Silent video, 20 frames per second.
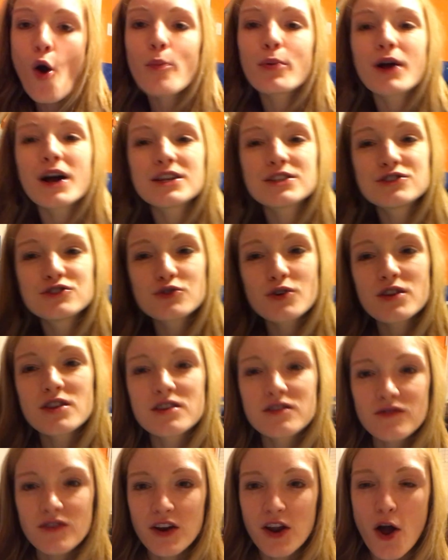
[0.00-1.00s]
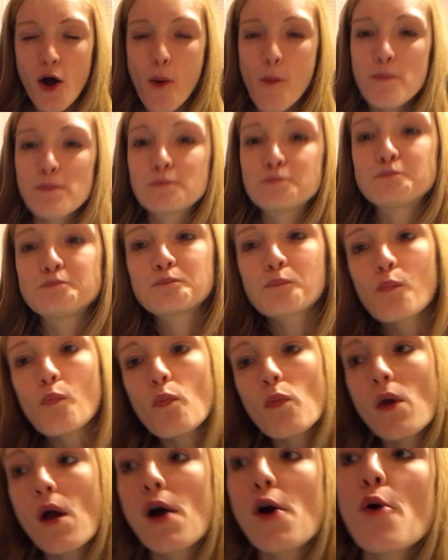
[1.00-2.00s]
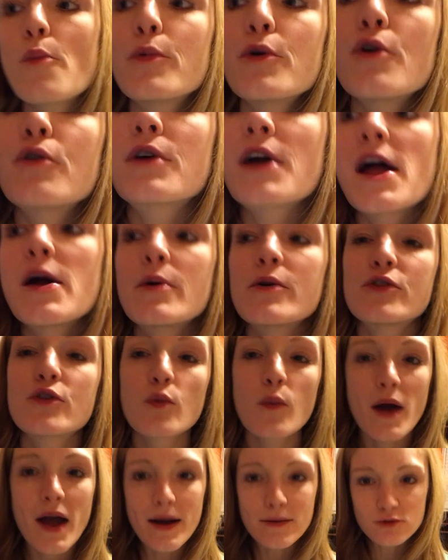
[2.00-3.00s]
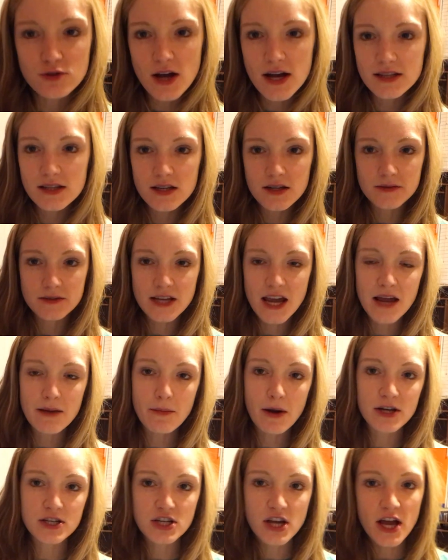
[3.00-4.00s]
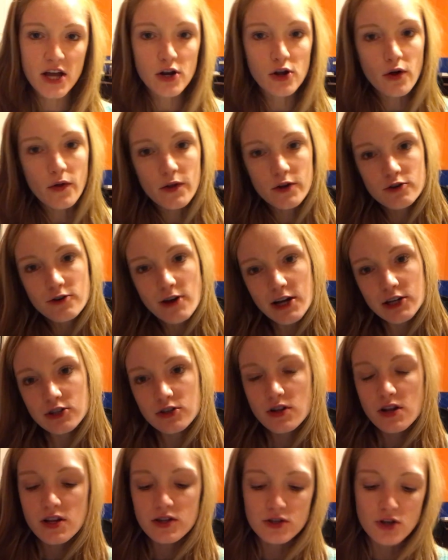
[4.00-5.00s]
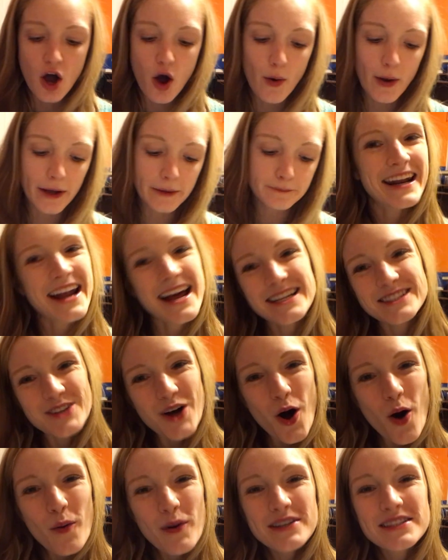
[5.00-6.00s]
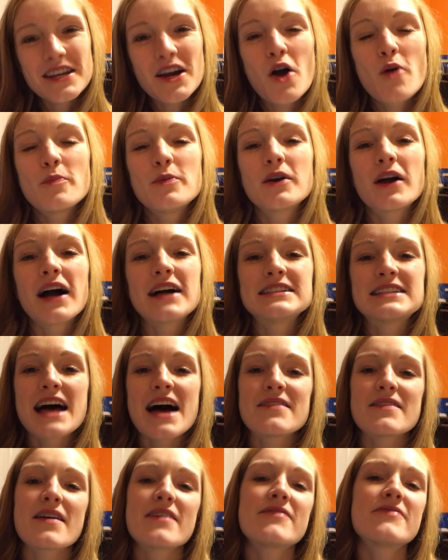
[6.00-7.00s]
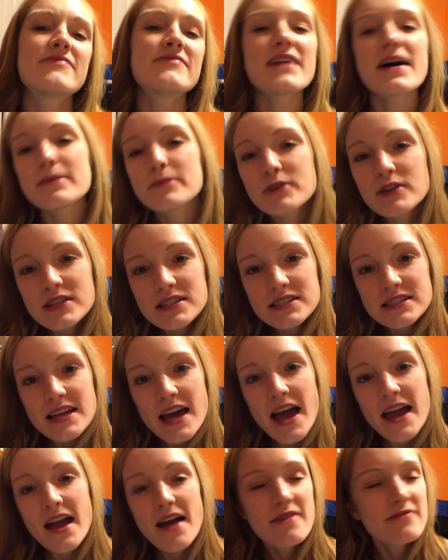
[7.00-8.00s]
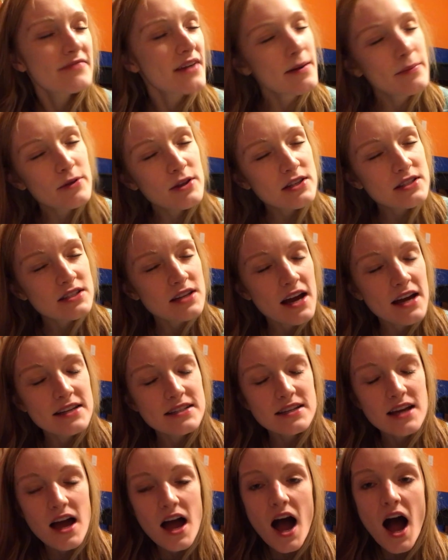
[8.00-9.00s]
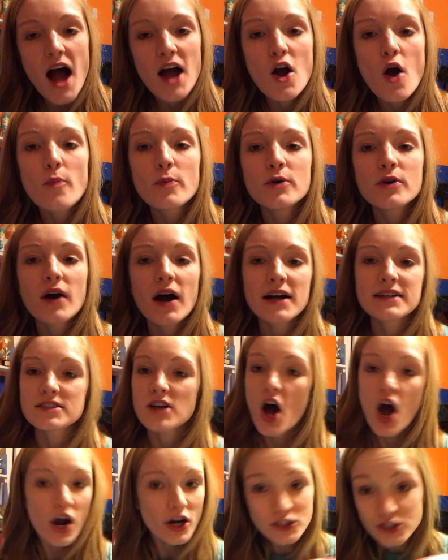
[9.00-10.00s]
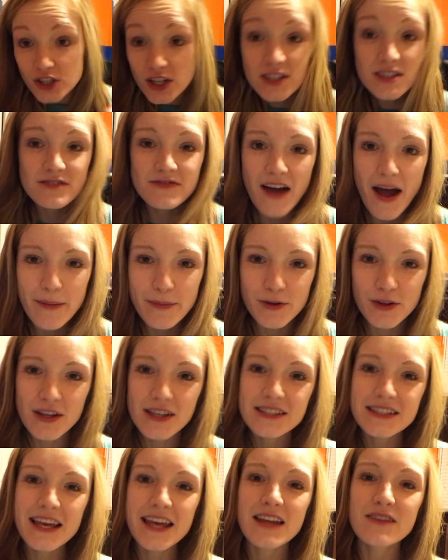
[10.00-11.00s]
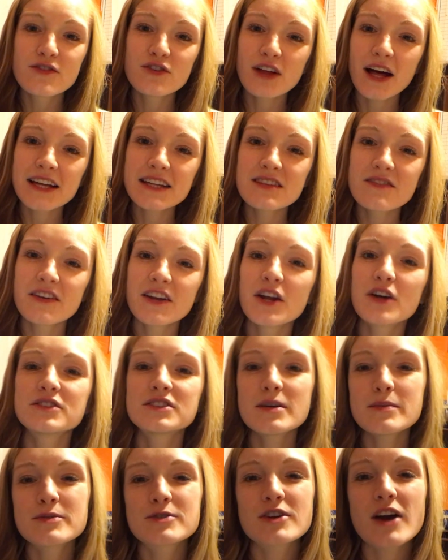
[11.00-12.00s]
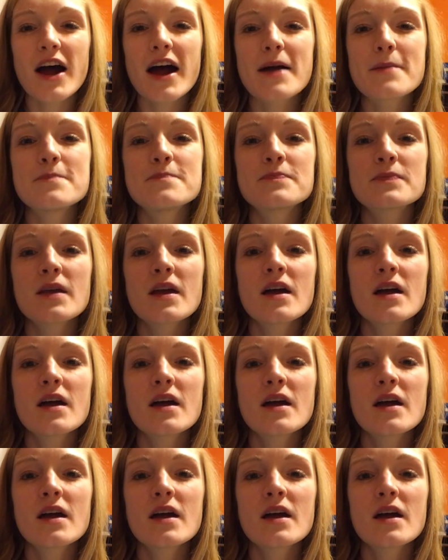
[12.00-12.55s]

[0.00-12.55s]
hope you guys enjoyed this video. I hope you're okay with the way I'm trying to take my channel and the direction that it's going. And as always, I hope you guys have a fabulous day, a fabulous night. I hope you guys are just fabulous. And if you liked the video, subscribe.